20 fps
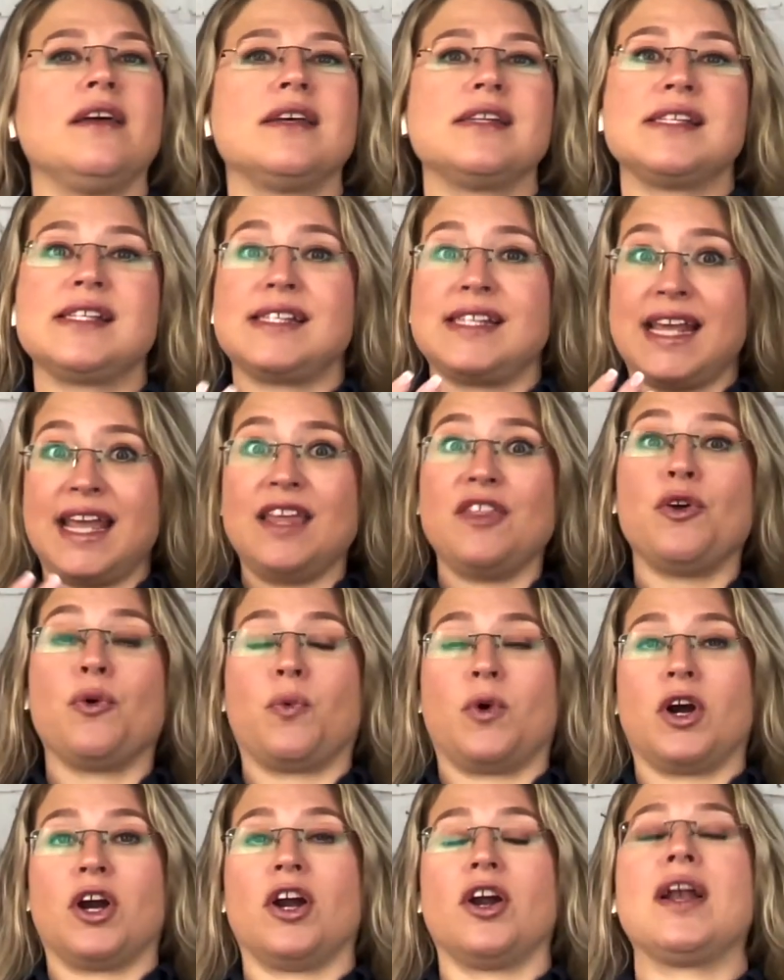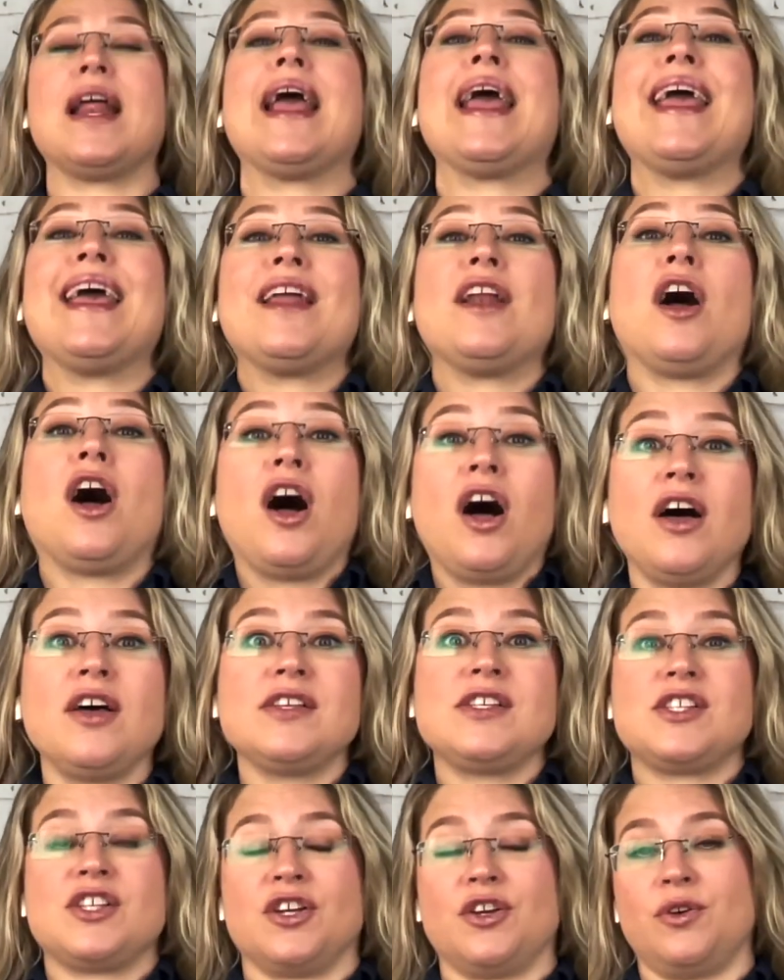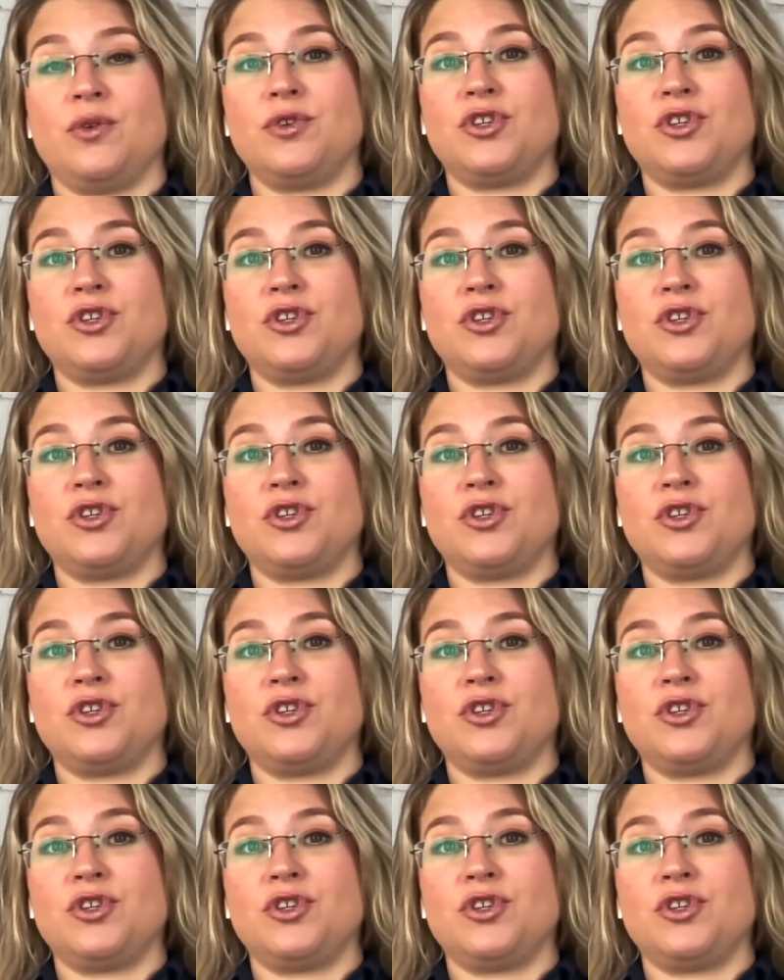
say the word, and also